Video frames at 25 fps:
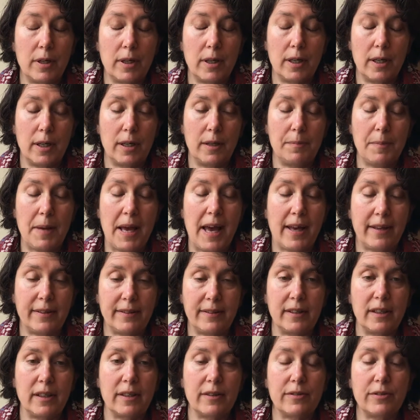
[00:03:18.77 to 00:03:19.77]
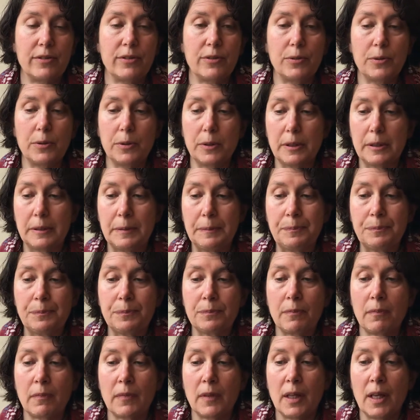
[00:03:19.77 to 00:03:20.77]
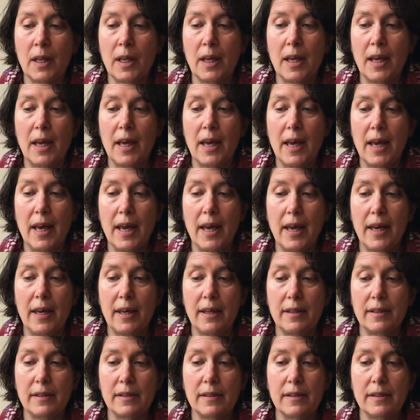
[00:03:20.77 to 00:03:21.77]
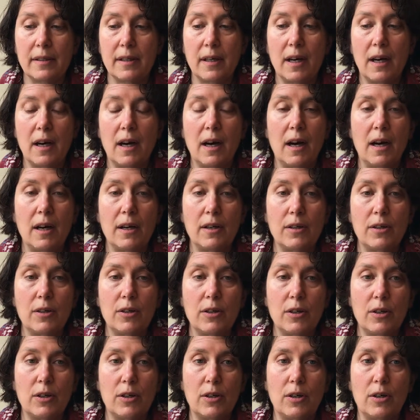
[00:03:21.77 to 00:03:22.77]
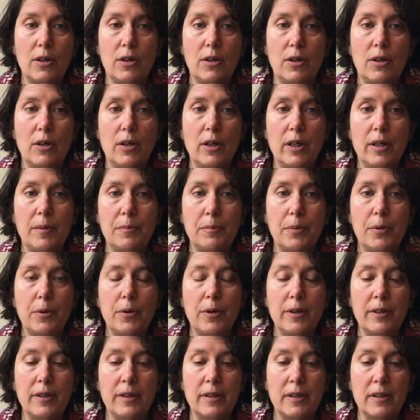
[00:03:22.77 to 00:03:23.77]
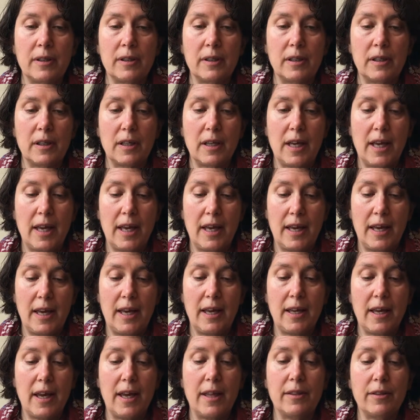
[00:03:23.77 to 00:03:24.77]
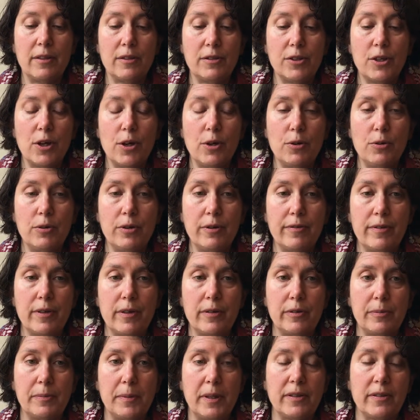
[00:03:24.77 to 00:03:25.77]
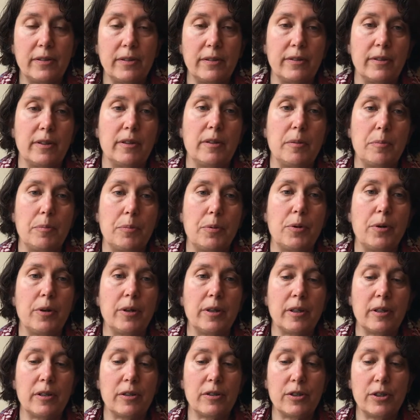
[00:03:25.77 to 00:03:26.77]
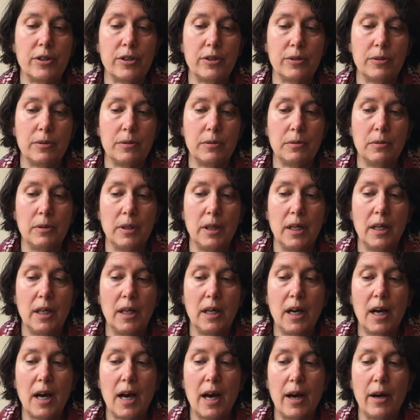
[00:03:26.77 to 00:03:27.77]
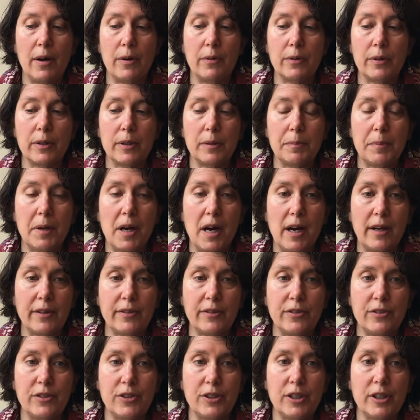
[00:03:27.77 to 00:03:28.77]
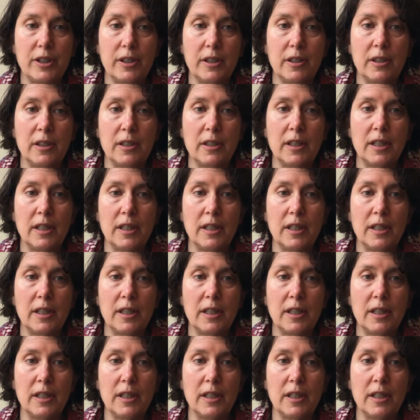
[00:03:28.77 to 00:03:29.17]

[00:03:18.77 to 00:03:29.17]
our passing of stool, and are important, and the tone of those muscles are important to our posture